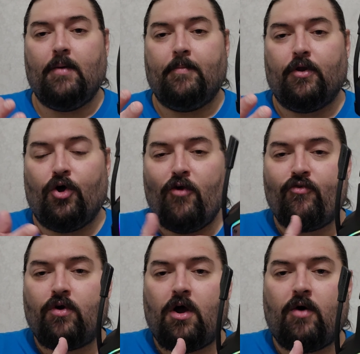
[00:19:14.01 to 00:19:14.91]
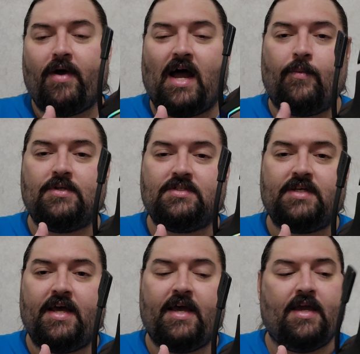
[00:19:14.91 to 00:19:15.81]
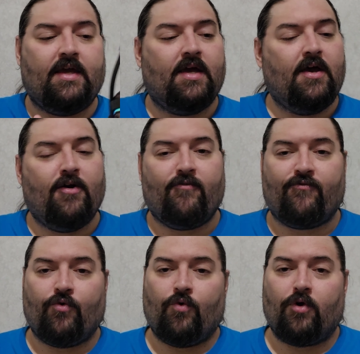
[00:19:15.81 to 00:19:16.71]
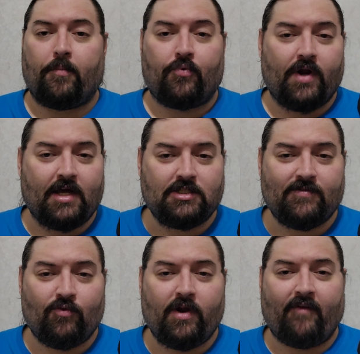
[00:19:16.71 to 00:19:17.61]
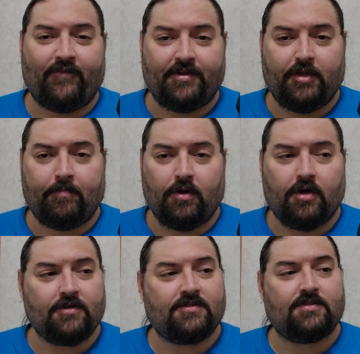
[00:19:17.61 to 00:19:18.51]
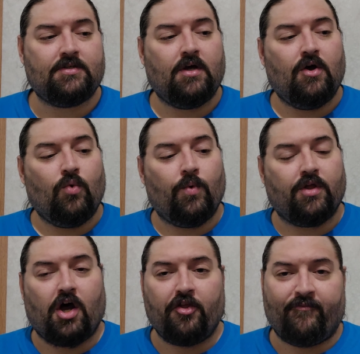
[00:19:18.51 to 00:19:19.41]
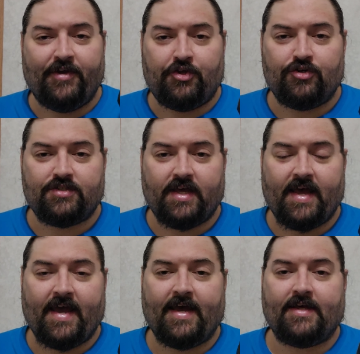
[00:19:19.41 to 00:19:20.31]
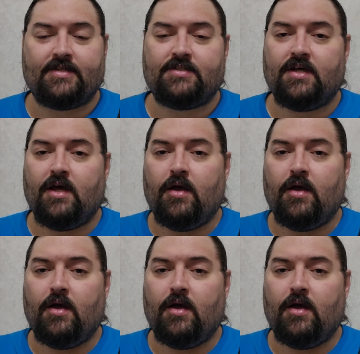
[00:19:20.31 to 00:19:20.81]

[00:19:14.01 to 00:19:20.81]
But overall, I would say for a price of around 50 bucks with all the features it has,